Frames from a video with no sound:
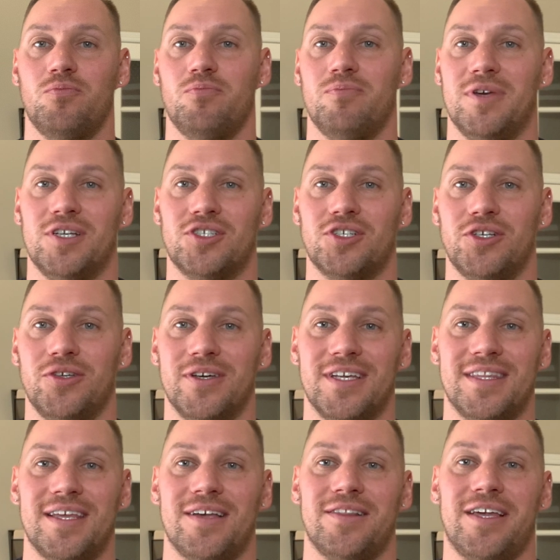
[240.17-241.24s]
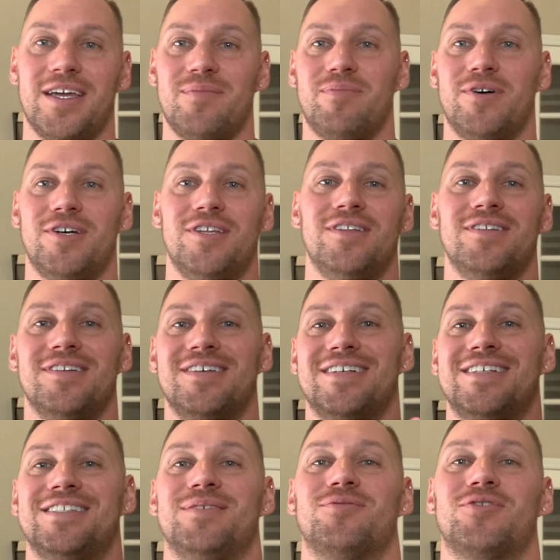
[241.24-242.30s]
make sure you hit that like button,
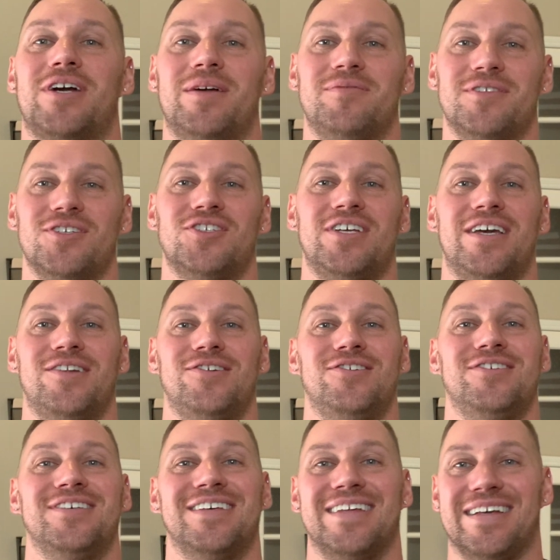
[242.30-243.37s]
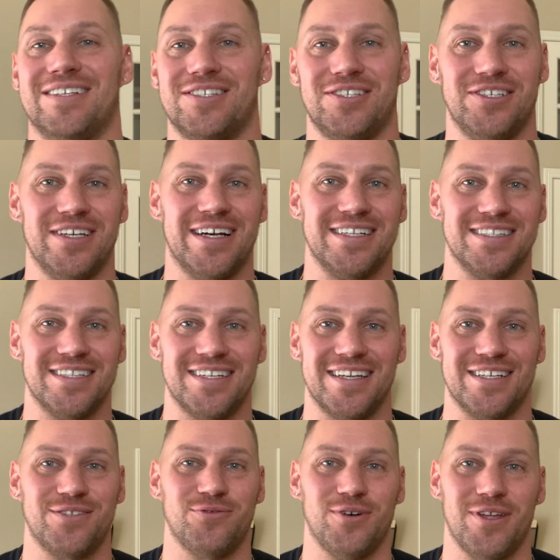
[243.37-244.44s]
subscribe to the channel, and I'll see you guys in the
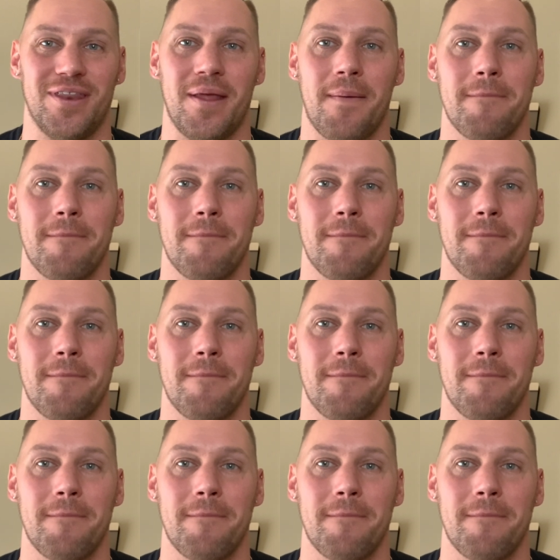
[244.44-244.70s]
next one.